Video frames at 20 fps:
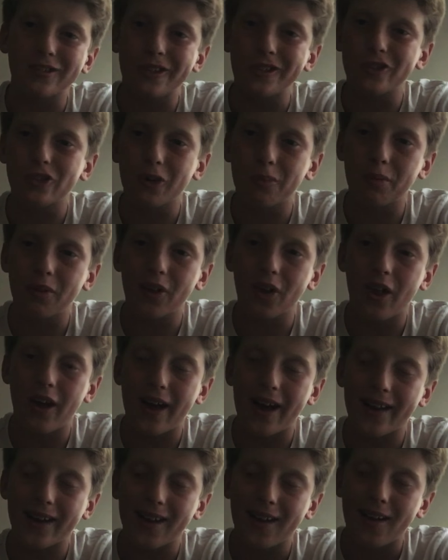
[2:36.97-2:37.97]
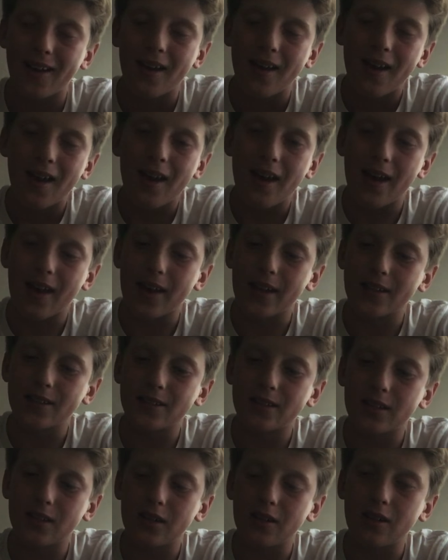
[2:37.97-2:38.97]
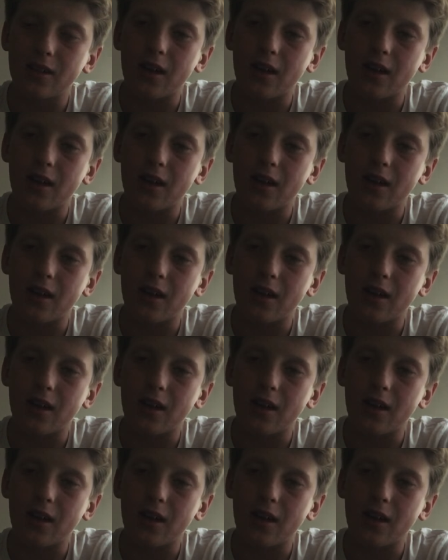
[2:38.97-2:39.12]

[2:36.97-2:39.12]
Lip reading: go drop a like. And